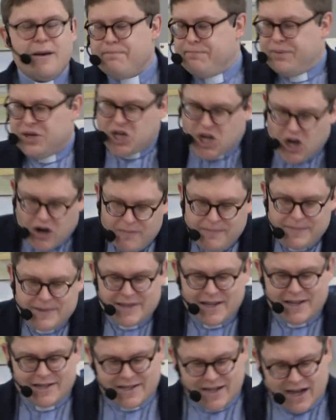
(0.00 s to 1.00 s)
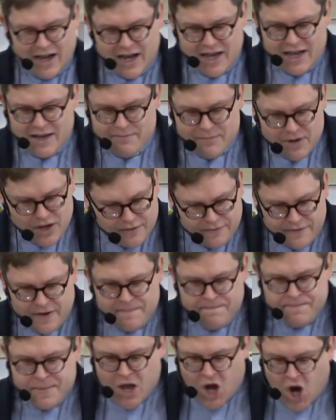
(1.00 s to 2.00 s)
becomes a time of
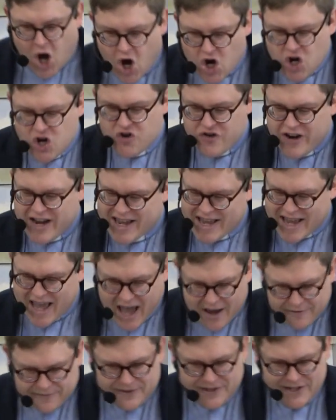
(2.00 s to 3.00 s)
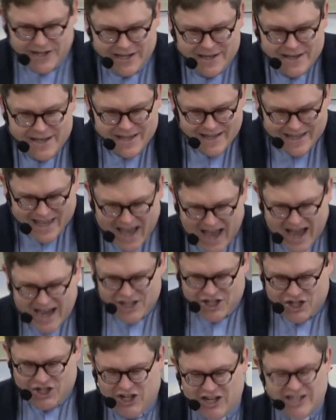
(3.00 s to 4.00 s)
hungering after
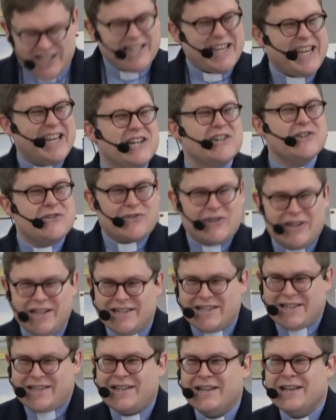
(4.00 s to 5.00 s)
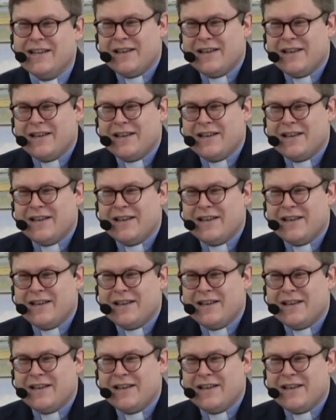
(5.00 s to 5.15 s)
cash and increased